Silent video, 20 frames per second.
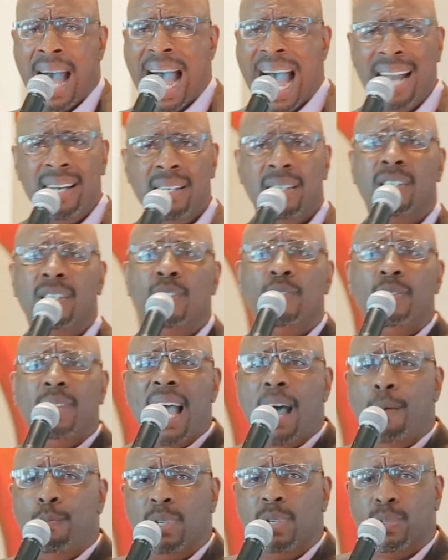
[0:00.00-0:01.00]
I knew
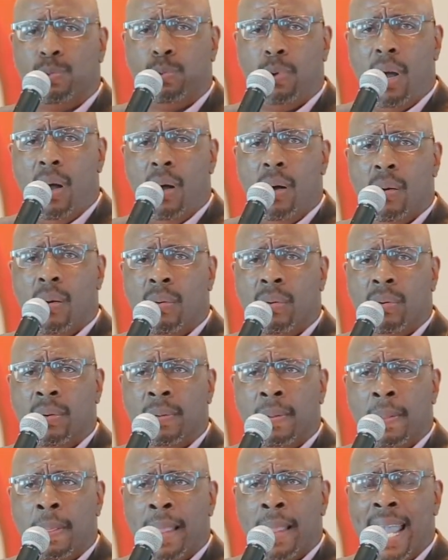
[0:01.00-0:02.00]
that was wrong.
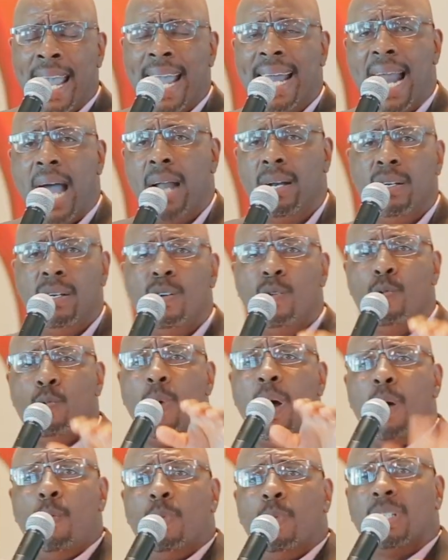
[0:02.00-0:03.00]
And I knew
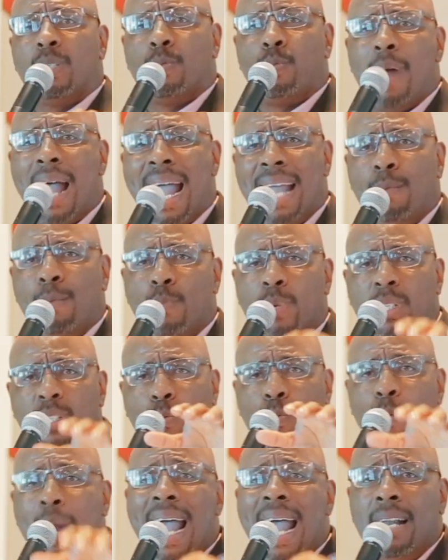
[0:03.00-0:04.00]
what was right was
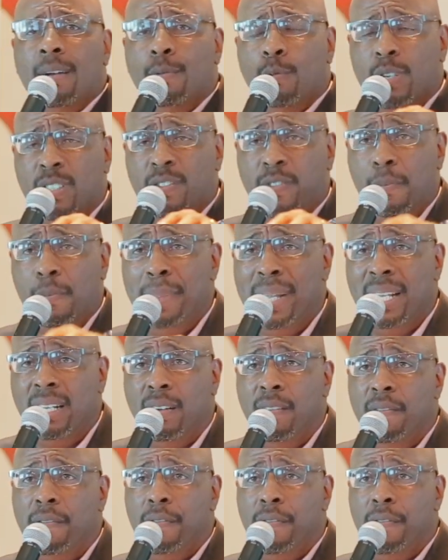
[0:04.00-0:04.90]
right was for me to